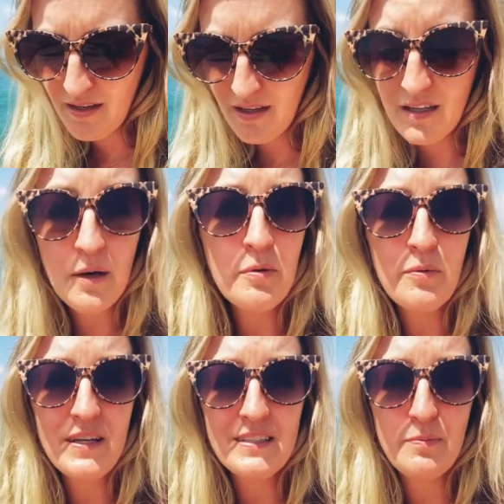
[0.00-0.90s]
A couple
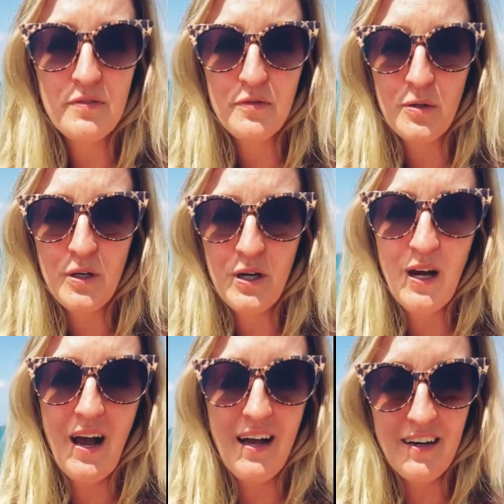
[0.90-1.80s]
weeks before
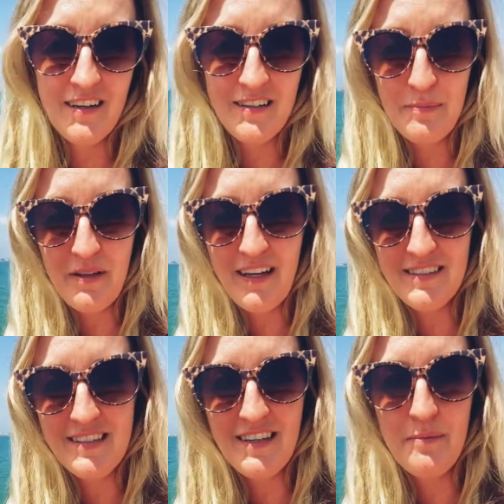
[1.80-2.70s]
I got on a plane
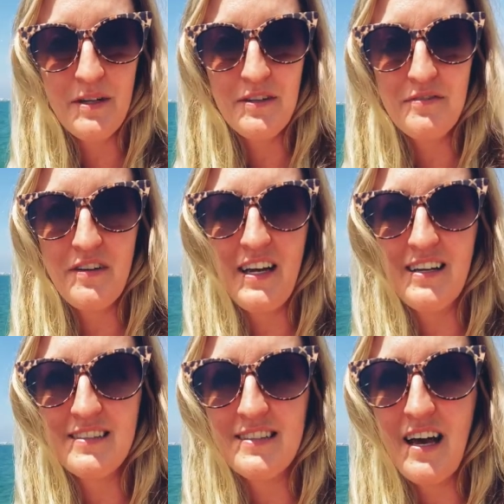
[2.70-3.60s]
to come here to
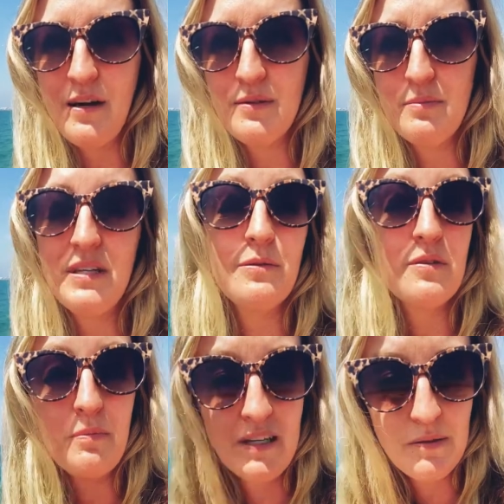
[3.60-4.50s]
France, I was meeting with
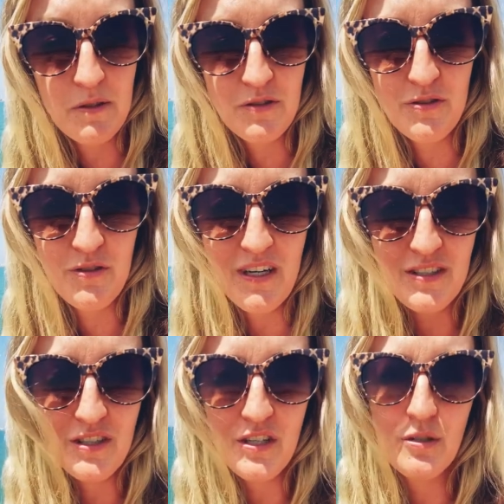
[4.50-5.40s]
my spiritual
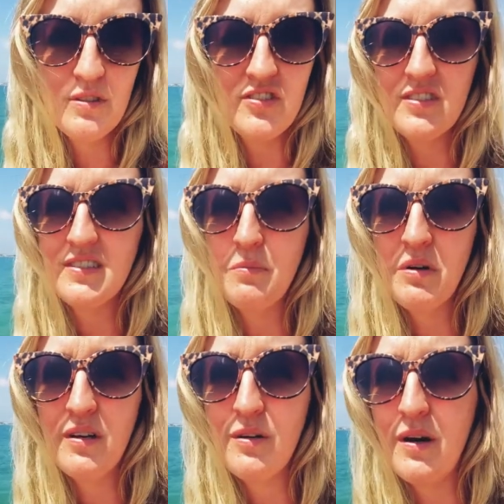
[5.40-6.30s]
director, who is just
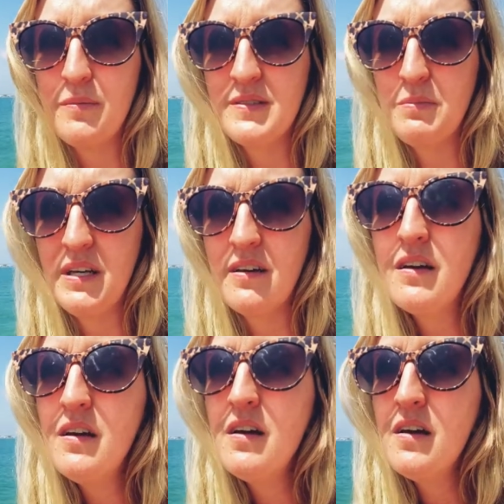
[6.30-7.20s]
someone who helps me
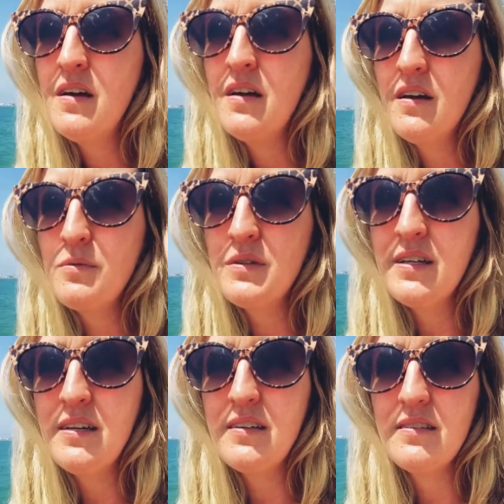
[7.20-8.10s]

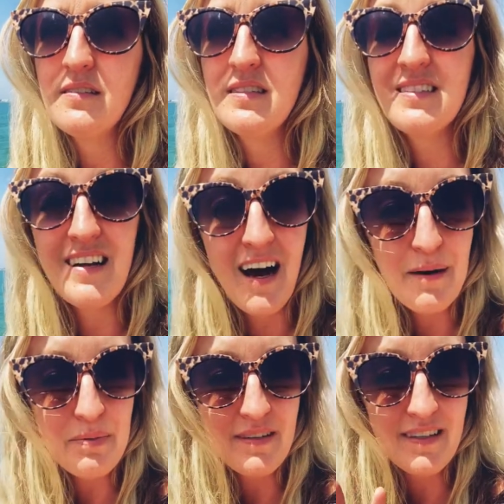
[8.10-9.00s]
really stop
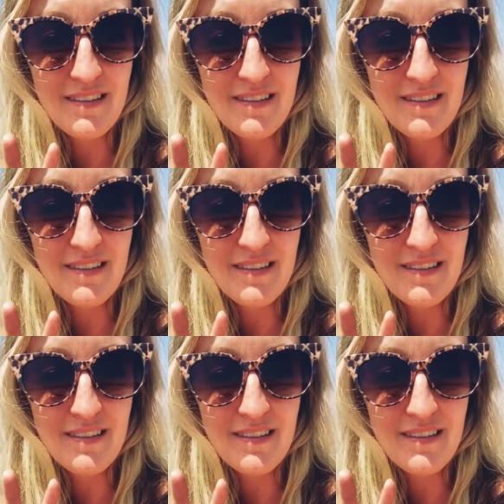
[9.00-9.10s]
and